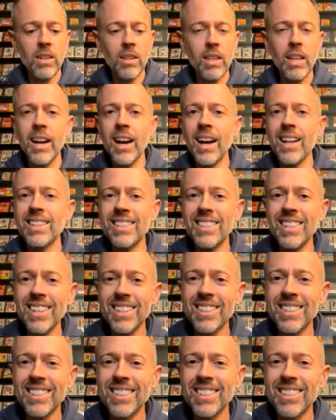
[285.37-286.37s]
they got
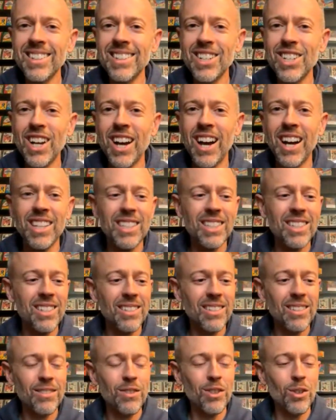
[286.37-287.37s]
6
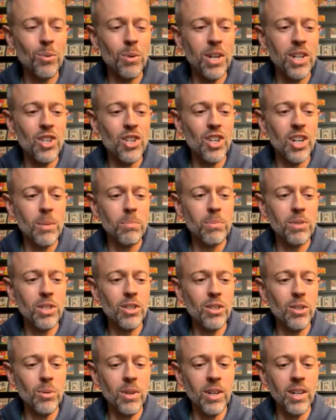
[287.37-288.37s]
shots for one trip
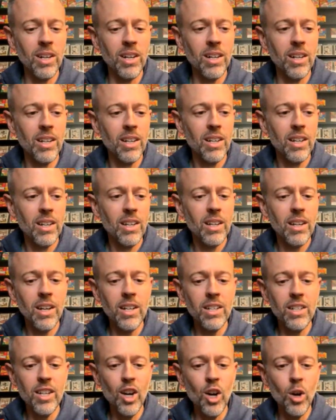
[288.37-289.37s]
to
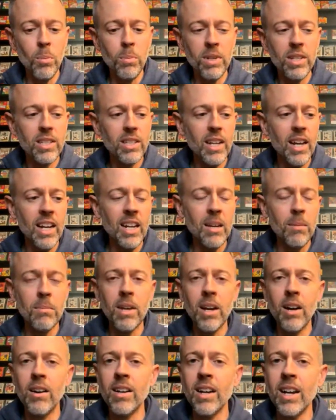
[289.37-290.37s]
a domed stadium
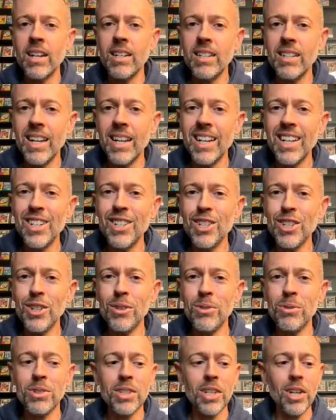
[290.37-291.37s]
there in
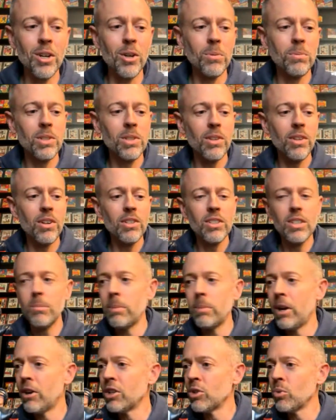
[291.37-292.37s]
1982. So there's the
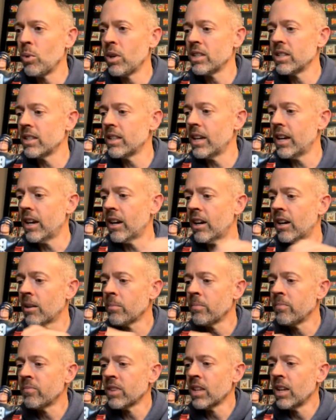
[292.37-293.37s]
Bears ones
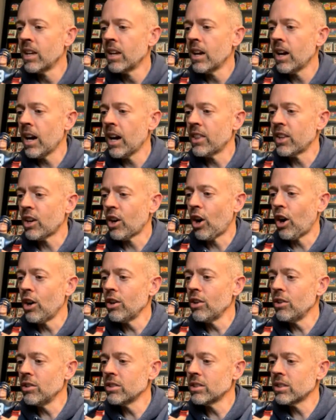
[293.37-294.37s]
there. The
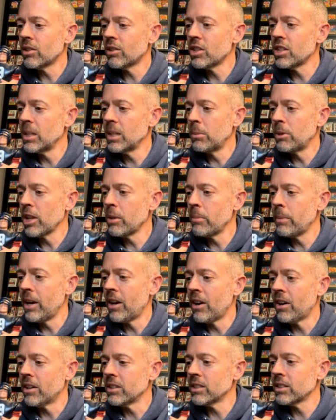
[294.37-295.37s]
Cardinals are similar to the
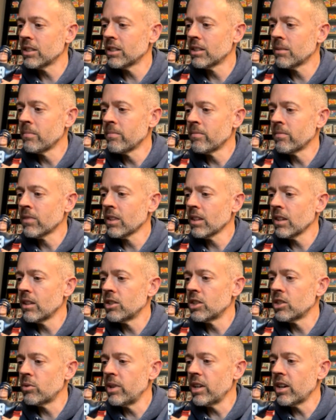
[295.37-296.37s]
Bears.
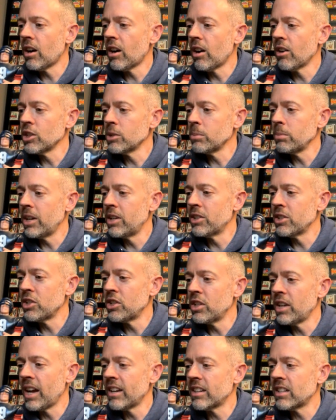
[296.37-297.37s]
There's 3 Cardinals players that
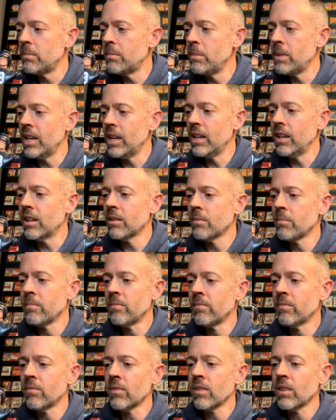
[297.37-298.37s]
stood out to me,
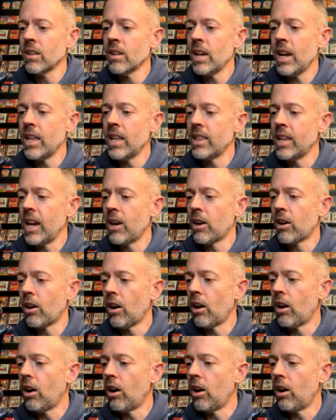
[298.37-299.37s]
and they
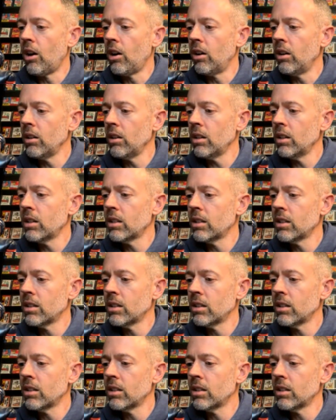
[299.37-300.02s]
are all